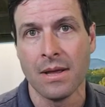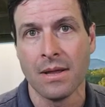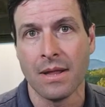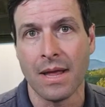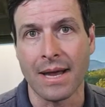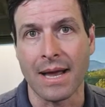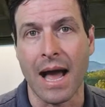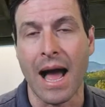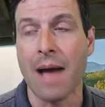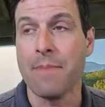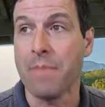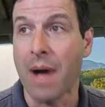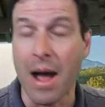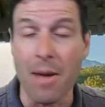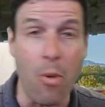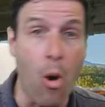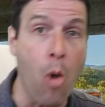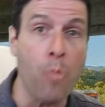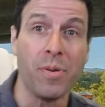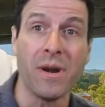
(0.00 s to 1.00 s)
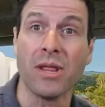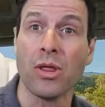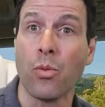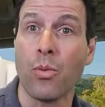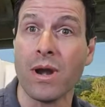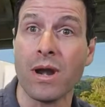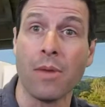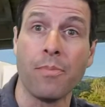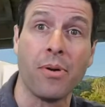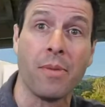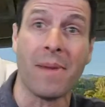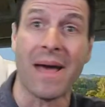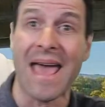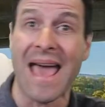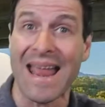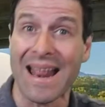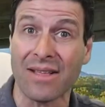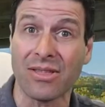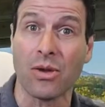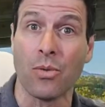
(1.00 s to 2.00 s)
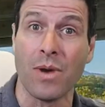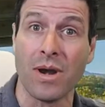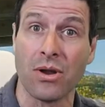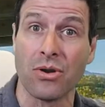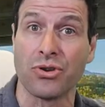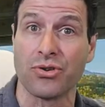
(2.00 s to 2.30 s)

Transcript: like I'm opening the window, put my head out the window,